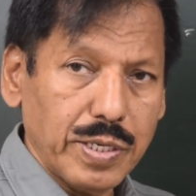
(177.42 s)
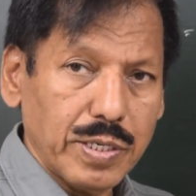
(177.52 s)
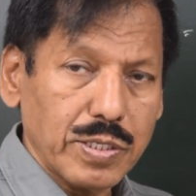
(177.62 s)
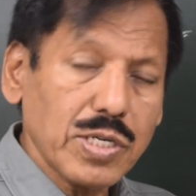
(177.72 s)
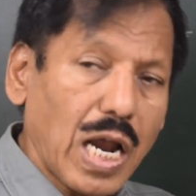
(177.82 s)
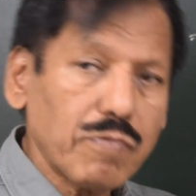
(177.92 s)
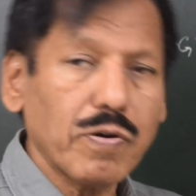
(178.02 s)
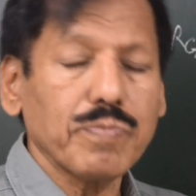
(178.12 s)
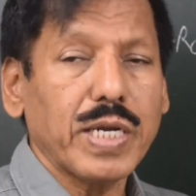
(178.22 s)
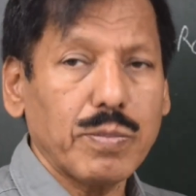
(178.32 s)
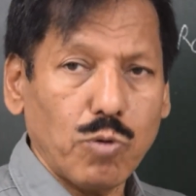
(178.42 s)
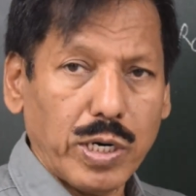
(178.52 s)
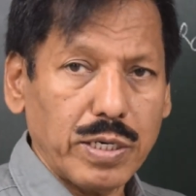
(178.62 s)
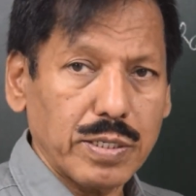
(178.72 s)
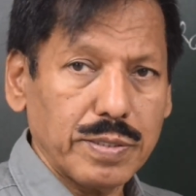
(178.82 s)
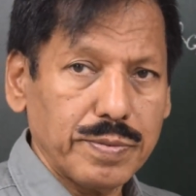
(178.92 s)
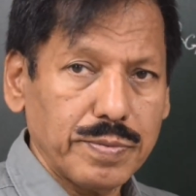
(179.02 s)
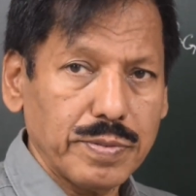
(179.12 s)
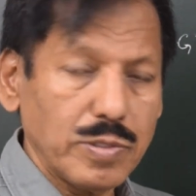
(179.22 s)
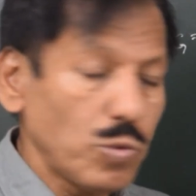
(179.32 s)
Start from that point.
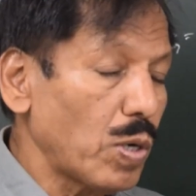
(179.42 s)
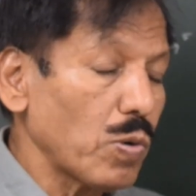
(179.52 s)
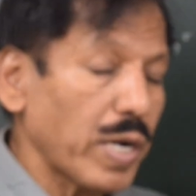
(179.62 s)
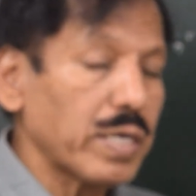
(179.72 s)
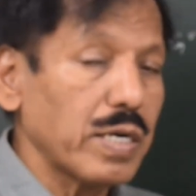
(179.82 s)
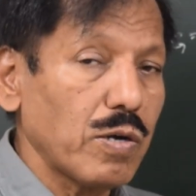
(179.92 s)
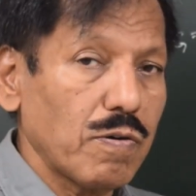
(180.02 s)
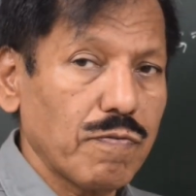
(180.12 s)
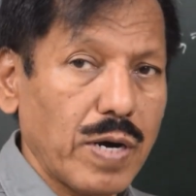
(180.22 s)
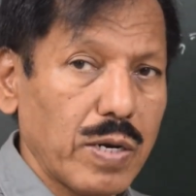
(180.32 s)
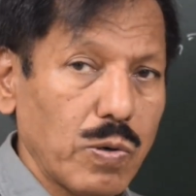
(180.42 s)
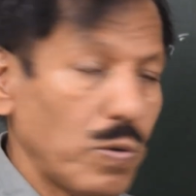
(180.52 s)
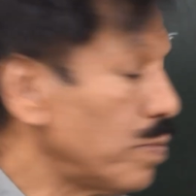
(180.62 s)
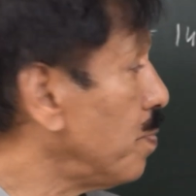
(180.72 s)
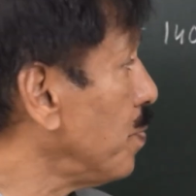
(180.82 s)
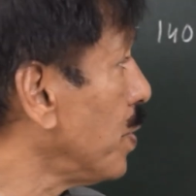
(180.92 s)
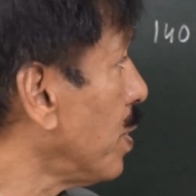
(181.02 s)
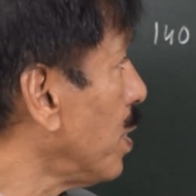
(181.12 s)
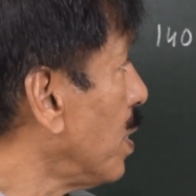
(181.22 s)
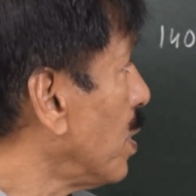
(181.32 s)
You want to get rid of unknown.
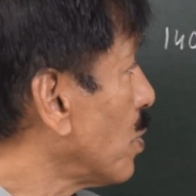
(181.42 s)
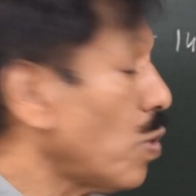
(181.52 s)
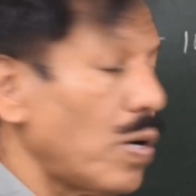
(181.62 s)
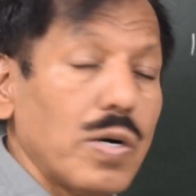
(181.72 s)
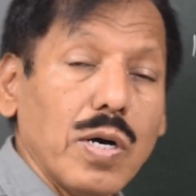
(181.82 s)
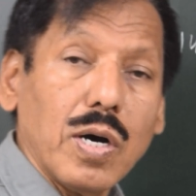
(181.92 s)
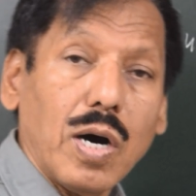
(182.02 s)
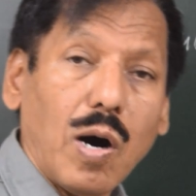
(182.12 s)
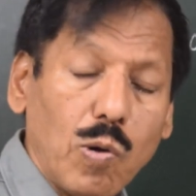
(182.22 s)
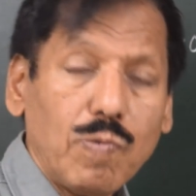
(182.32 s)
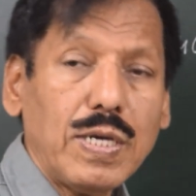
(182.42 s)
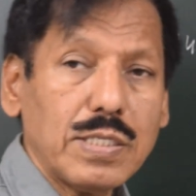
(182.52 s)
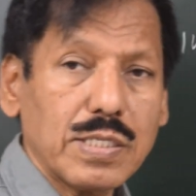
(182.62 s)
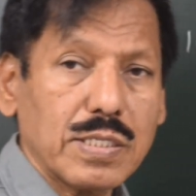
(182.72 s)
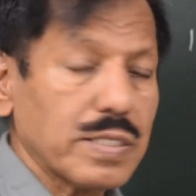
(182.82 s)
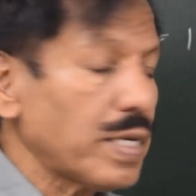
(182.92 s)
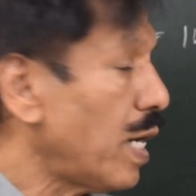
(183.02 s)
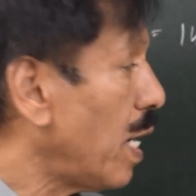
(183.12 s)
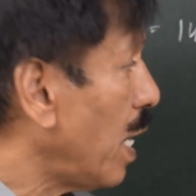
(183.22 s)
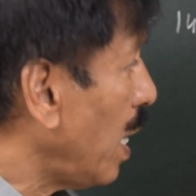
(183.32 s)
So, always
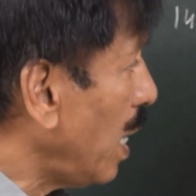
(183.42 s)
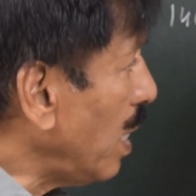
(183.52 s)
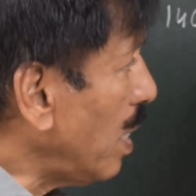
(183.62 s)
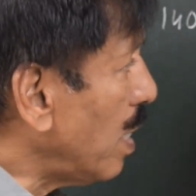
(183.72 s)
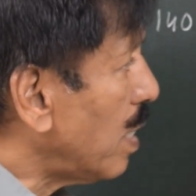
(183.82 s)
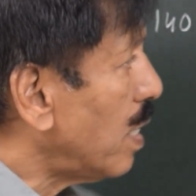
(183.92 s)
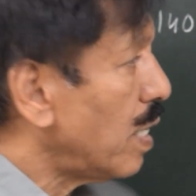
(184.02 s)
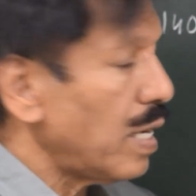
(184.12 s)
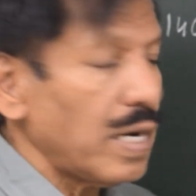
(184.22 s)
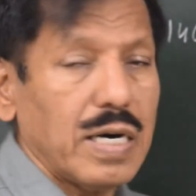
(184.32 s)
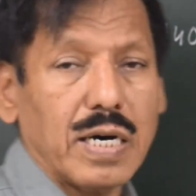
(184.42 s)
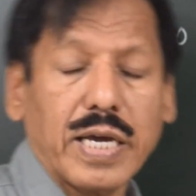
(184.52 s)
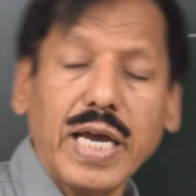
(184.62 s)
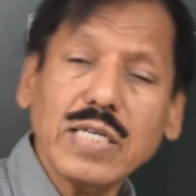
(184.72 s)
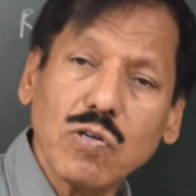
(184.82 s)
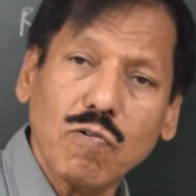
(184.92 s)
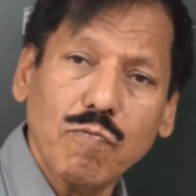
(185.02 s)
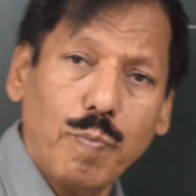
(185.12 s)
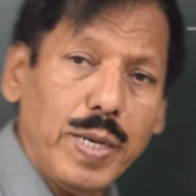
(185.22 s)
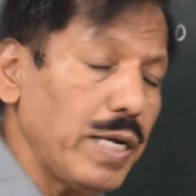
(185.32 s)
in case
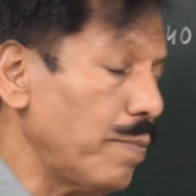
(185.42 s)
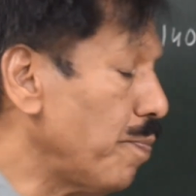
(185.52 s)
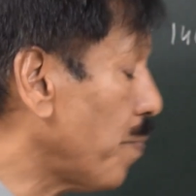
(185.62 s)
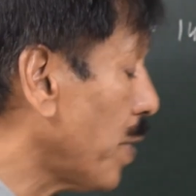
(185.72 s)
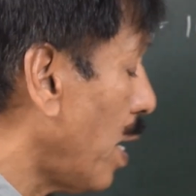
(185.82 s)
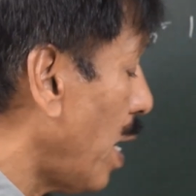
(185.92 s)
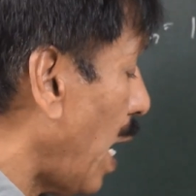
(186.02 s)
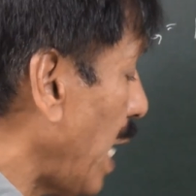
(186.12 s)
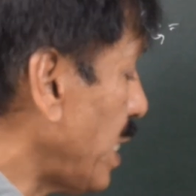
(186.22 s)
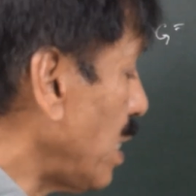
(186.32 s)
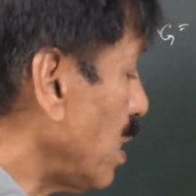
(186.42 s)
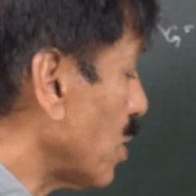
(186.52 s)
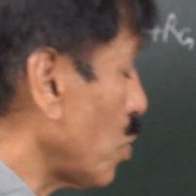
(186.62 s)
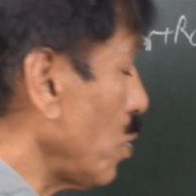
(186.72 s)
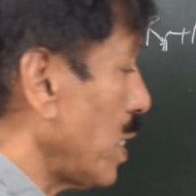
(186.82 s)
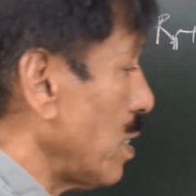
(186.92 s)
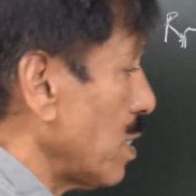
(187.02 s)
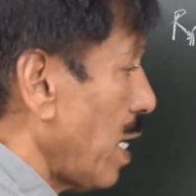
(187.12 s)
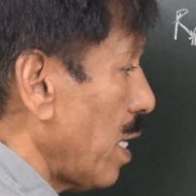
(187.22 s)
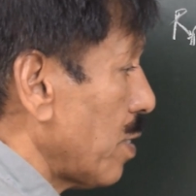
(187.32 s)
of beam, I tell the students
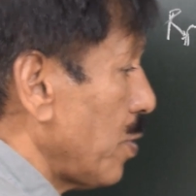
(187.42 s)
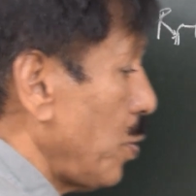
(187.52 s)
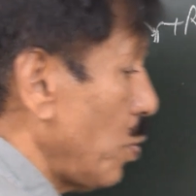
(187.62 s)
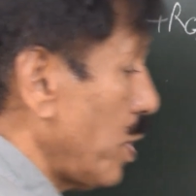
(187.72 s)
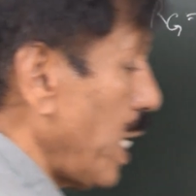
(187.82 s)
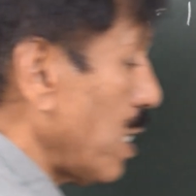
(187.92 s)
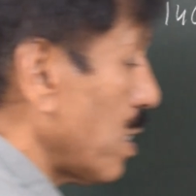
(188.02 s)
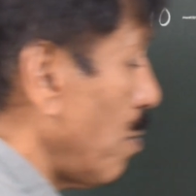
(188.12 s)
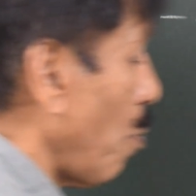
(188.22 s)
that you take the